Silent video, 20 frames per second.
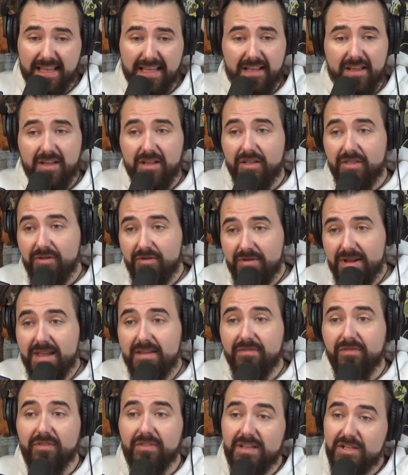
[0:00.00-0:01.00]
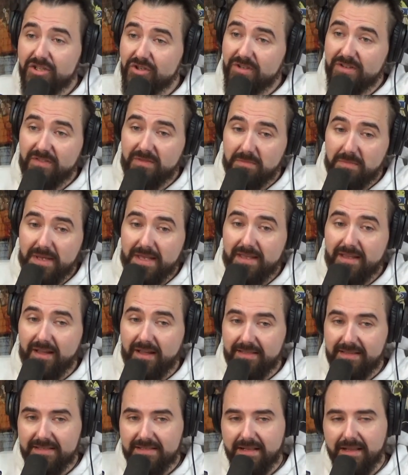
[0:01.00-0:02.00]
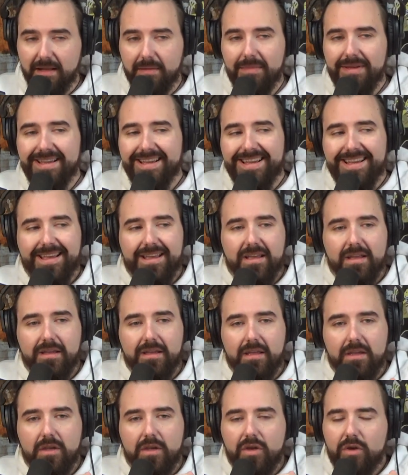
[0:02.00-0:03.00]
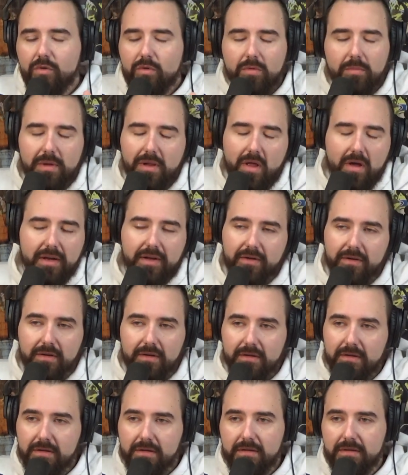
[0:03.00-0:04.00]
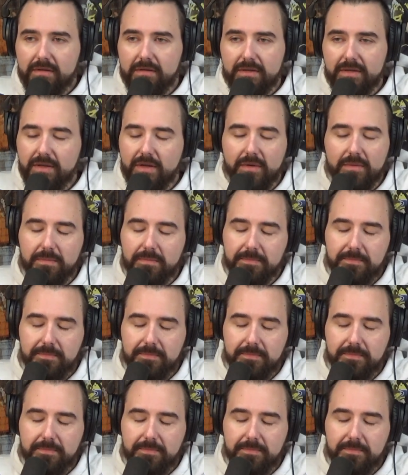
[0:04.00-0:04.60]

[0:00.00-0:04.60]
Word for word: Like, they're evil. They shouldn't even be at this club. You don't belong here. No. You don't.